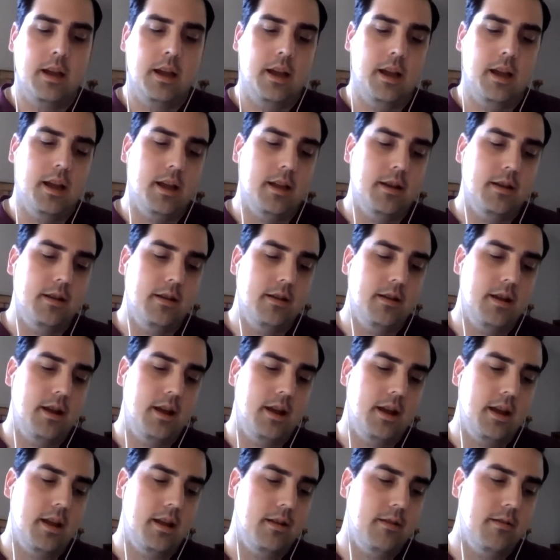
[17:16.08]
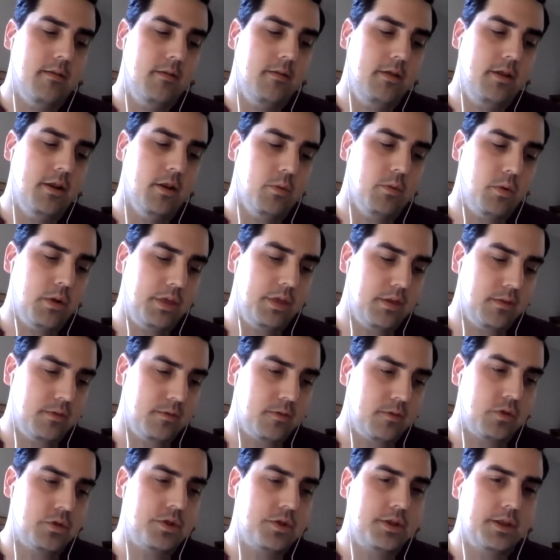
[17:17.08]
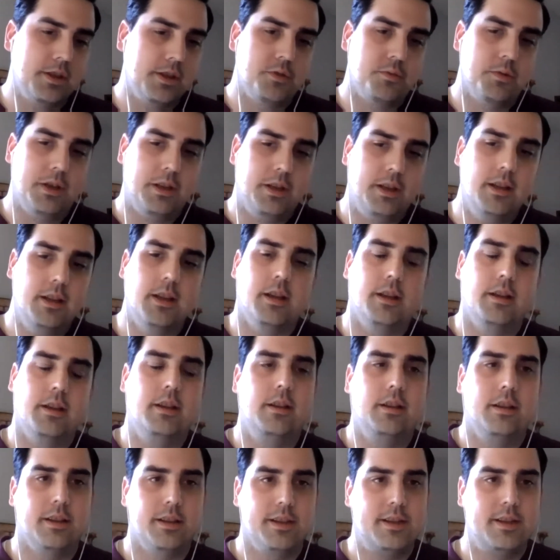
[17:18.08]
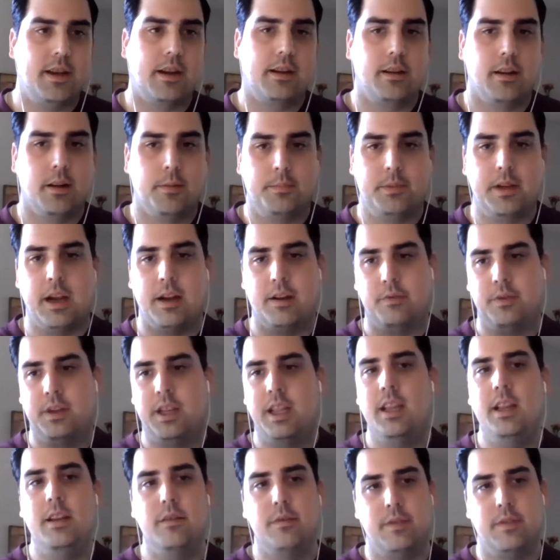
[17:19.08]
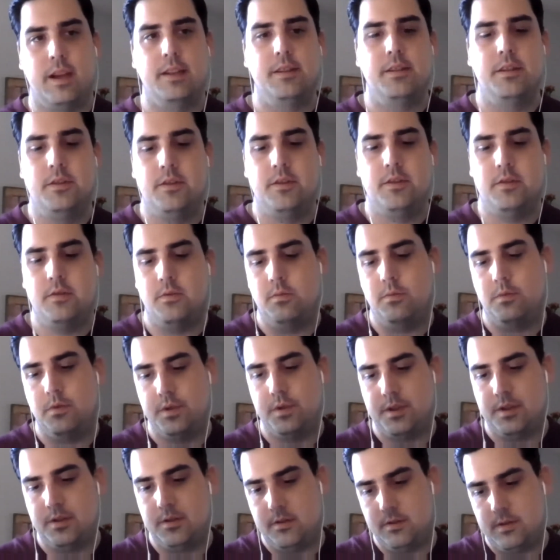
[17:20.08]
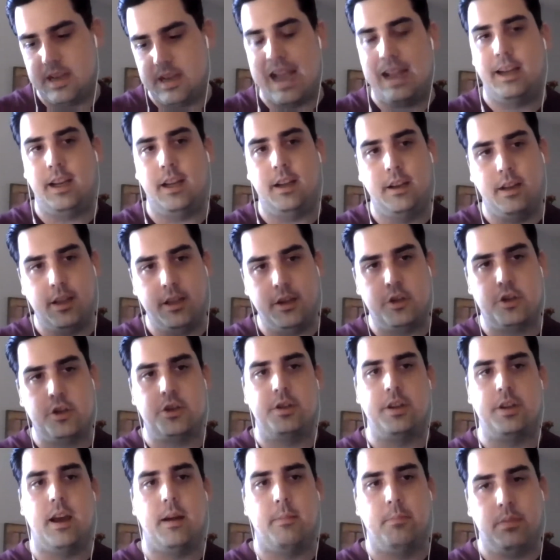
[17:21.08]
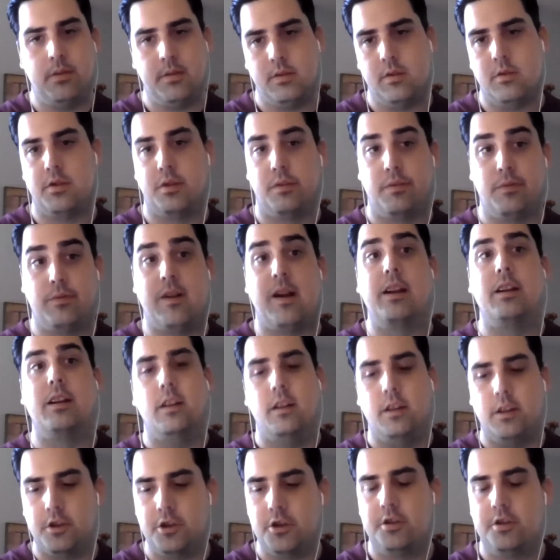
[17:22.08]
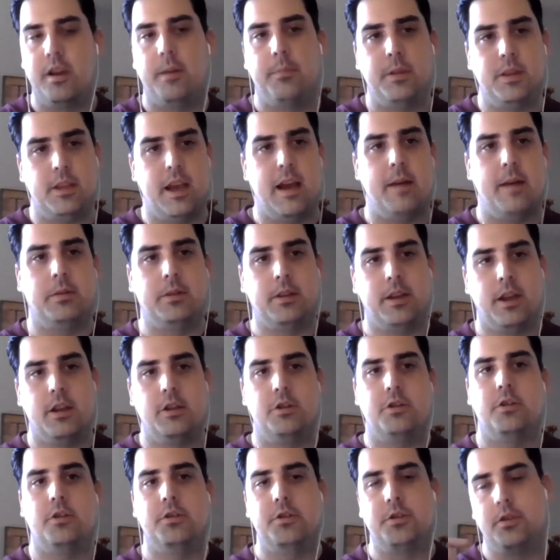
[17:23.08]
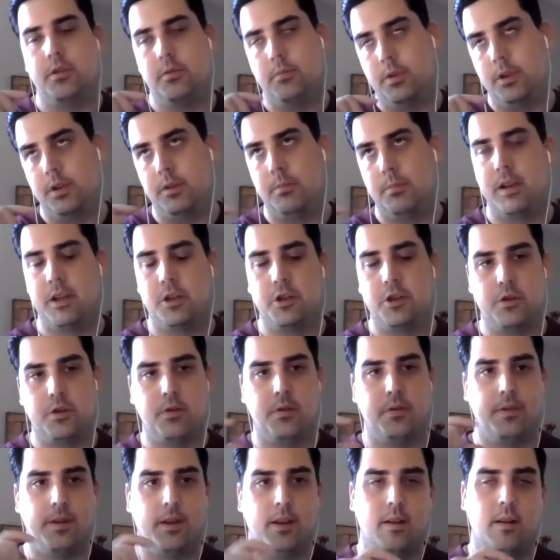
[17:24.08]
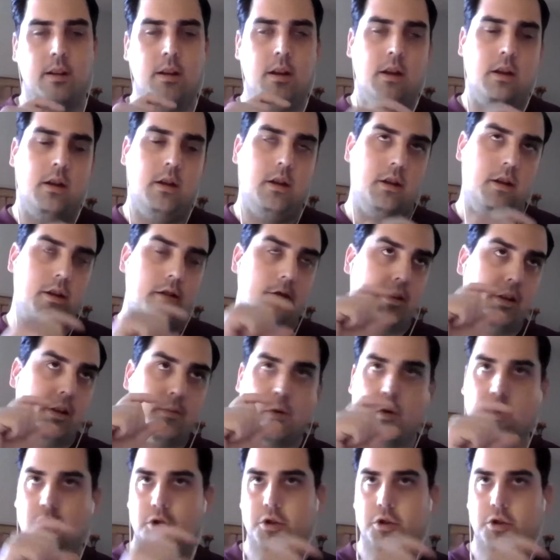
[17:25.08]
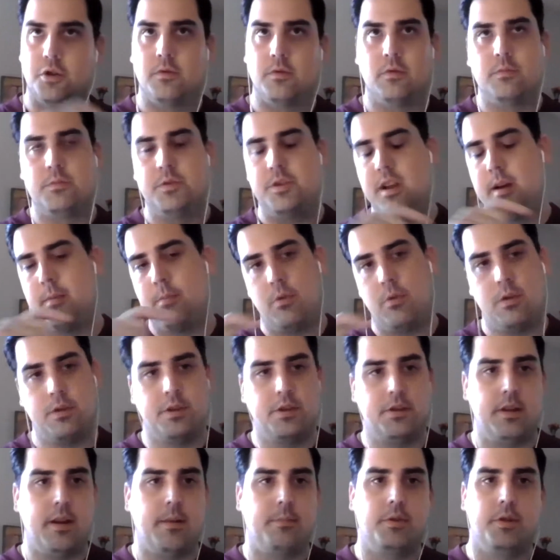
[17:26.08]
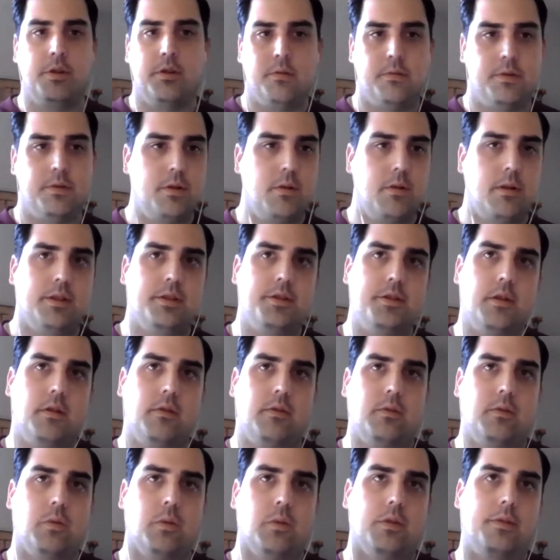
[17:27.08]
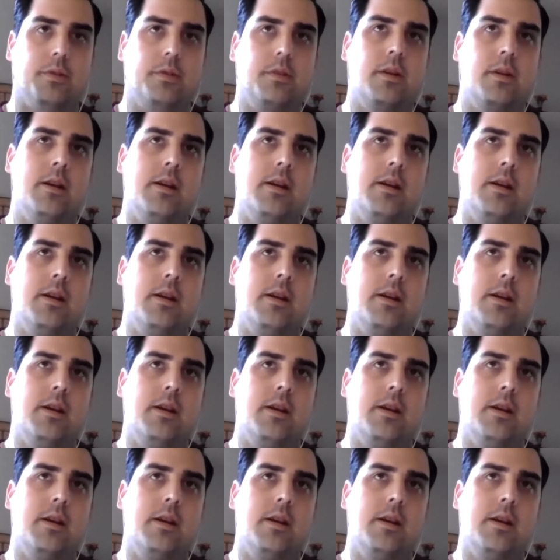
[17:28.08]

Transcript: And one of the first things we did in setting up kind of key events was tagging each step or defining each step of the application so that we could make sure that conversion from step 1 to step 2, so on and so forth,